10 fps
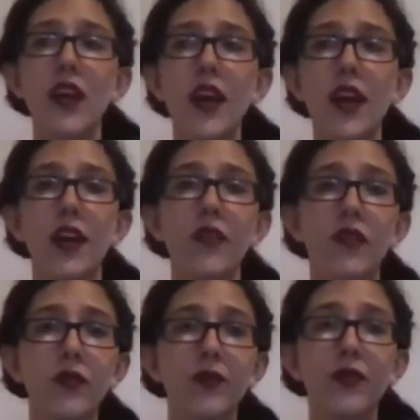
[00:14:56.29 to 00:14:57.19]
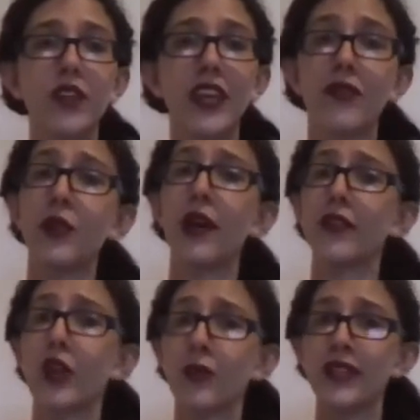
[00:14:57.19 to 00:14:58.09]
and if you
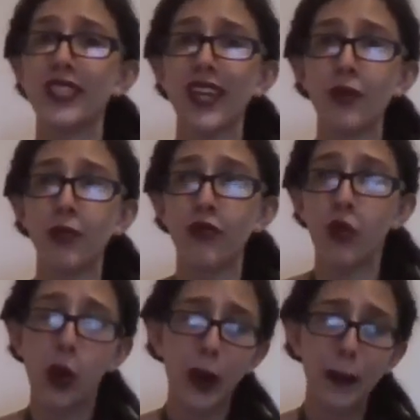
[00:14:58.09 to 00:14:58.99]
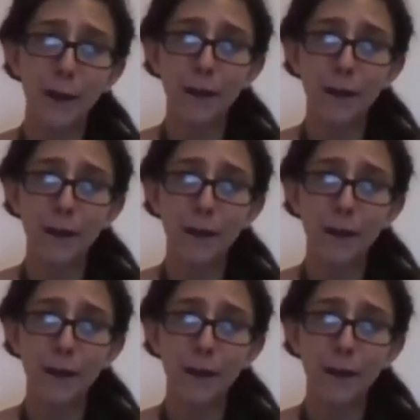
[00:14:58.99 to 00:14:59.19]
haven't heard me say it before,